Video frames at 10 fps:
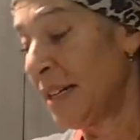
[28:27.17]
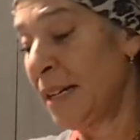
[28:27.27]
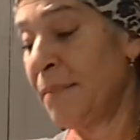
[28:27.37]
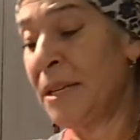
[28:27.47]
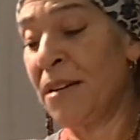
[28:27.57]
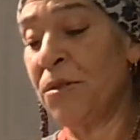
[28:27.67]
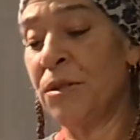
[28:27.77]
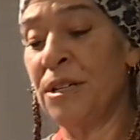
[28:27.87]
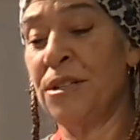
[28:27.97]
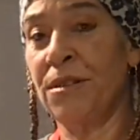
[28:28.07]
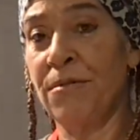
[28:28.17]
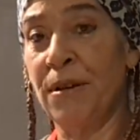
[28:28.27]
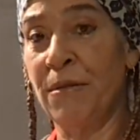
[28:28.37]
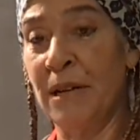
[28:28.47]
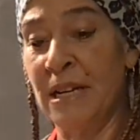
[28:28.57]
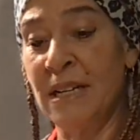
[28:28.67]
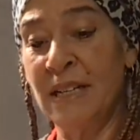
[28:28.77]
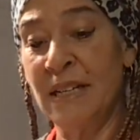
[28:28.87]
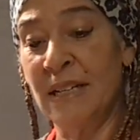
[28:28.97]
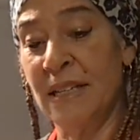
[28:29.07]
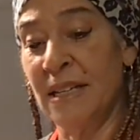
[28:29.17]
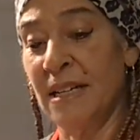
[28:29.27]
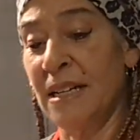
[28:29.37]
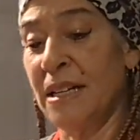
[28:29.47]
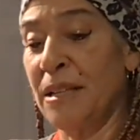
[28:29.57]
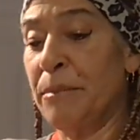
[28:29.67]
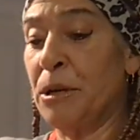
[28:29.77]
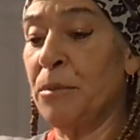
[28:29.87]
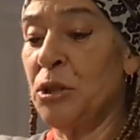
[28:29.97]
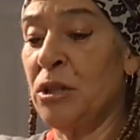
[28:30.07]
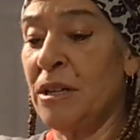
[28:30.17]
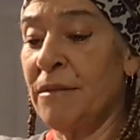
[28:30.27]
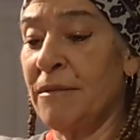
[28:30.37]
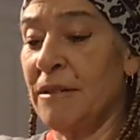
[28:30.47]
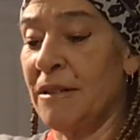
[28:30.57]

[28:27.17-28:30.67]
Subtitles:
I'm now going to throw in the Parmesan